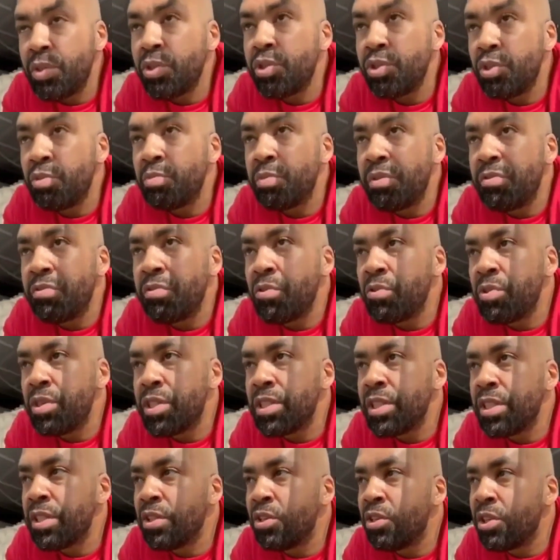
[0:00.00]
We should be
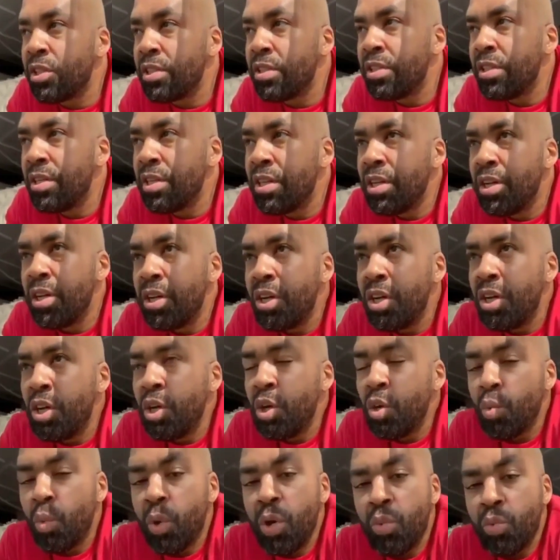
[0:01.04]
focusing on
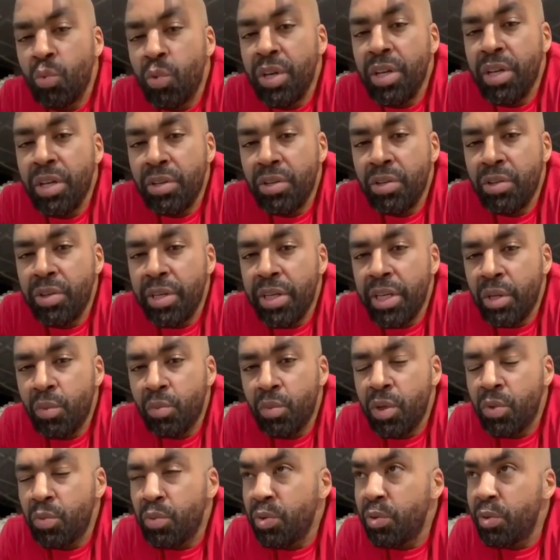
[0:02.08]
what we are doing and
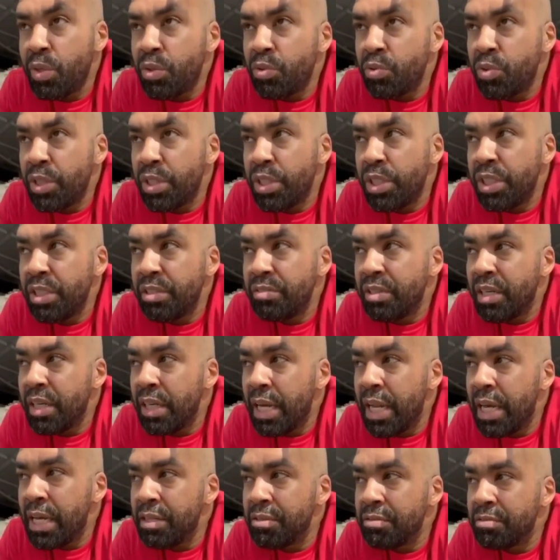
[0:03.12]
what we want to achieve
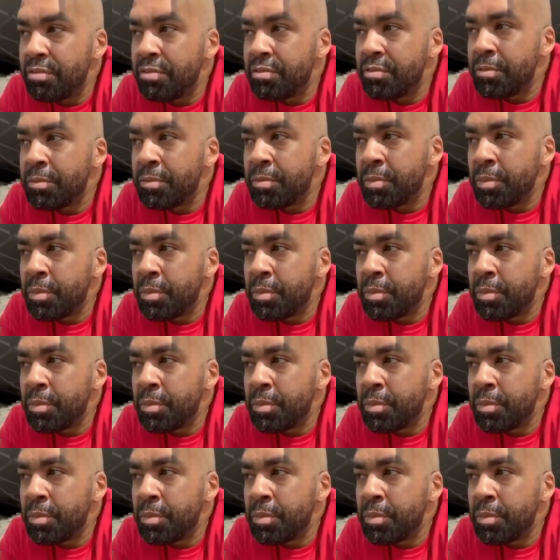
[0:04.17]
in life.